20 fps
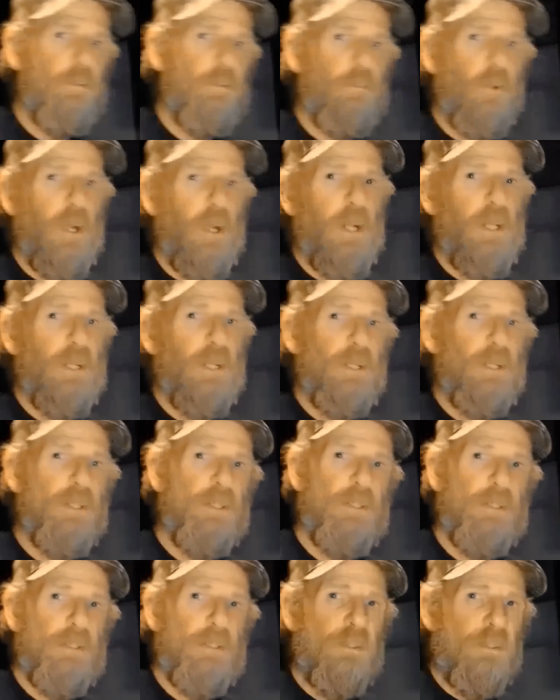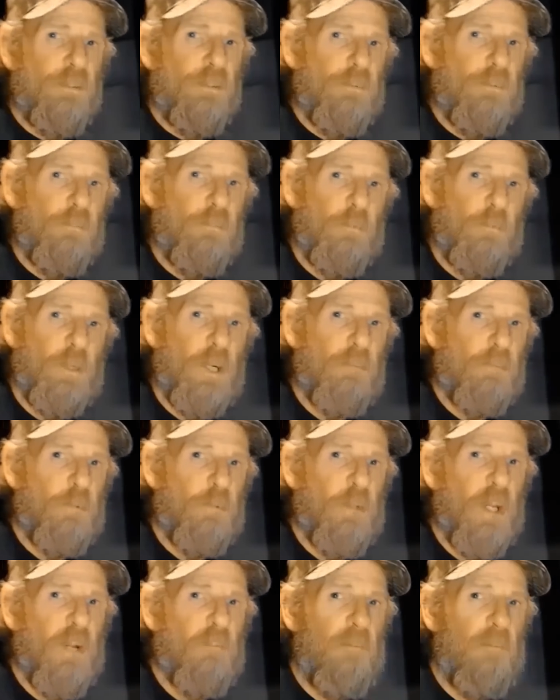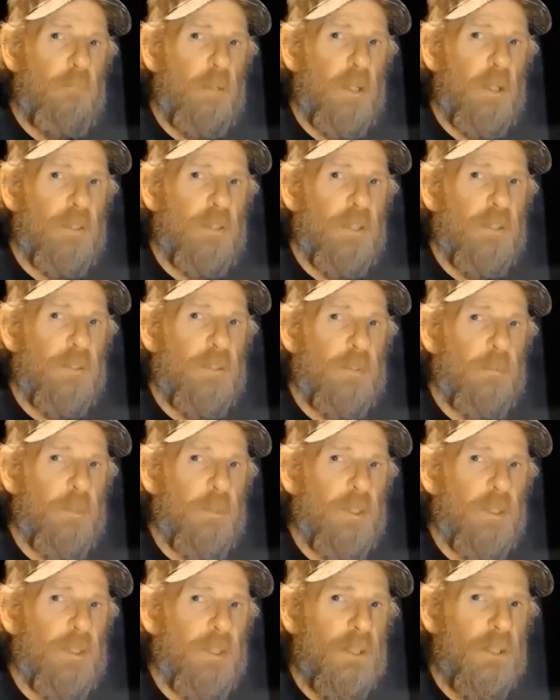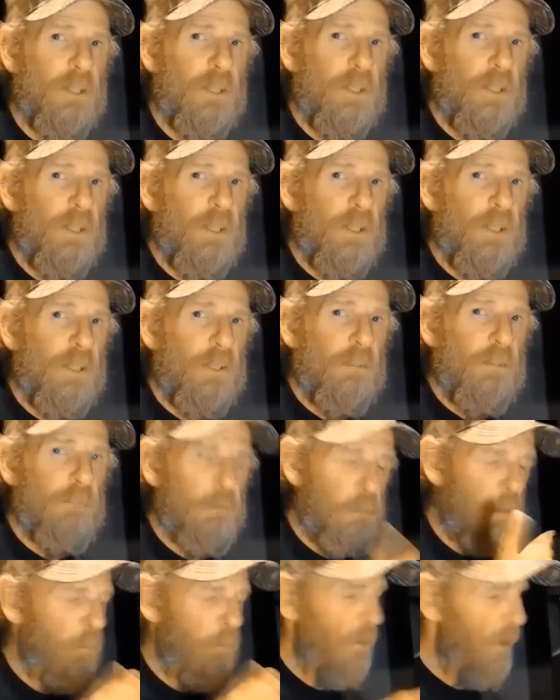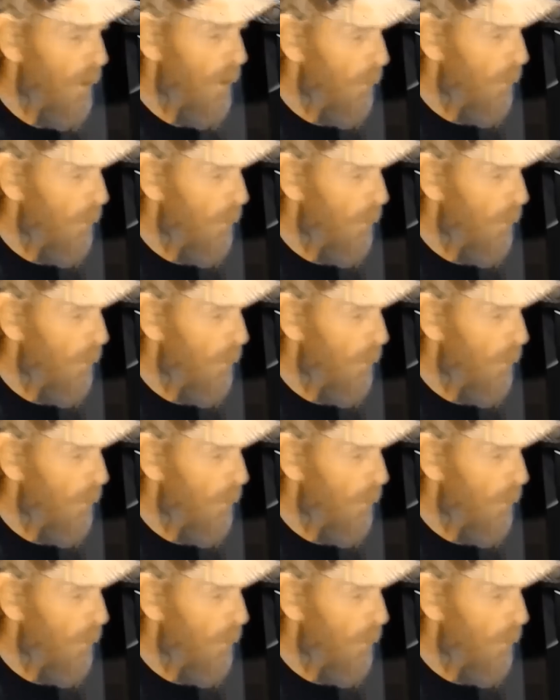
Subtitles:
running whatever you have plugged into it. Remember, it